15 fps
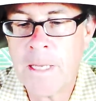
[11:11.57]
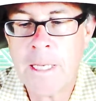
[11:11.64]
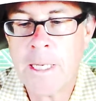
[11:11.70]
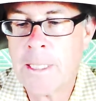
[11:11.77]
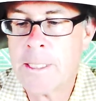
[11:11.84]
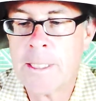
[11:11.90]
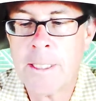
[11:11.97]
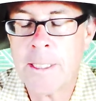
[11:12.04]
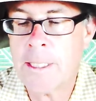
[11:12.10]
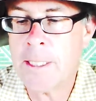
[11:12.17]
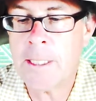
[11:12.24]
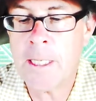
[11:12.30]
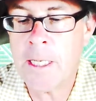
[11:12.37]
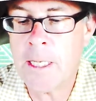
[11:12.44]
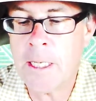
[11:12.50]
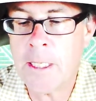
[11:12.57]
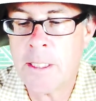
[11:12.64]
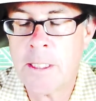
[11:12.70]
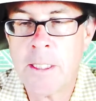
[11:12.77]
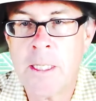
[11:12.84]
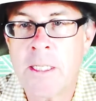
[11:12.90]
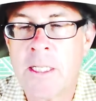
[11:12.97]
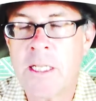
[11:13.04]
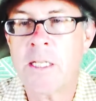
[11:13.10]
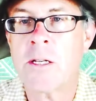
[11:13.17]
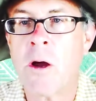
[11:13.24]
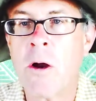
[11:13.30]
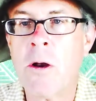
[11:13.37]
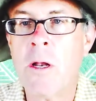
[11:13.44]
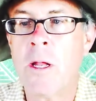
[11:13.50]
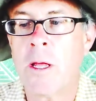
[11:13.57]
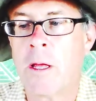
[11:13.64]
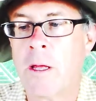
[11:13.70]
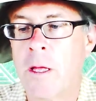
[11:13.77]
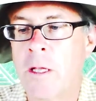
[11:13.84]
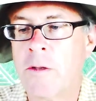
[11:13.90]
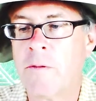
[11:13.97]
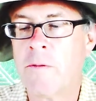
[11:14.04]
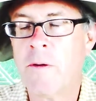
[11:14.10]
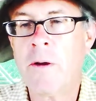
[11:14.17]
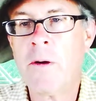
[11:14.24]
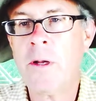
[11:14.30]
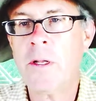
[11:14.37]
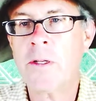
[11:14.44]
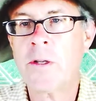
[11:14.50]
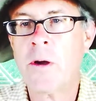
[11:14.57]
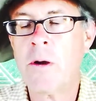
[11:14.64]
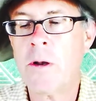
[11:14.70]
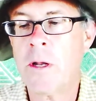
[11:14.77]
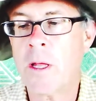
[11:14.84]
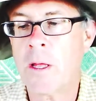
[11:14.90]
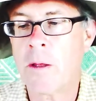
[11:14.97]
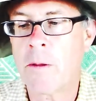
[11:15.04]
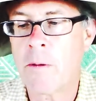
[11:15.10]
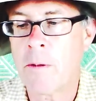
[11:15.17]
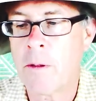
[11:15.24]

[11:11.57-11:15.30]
because it, it, it's, it's disheartening. It's very disheartening.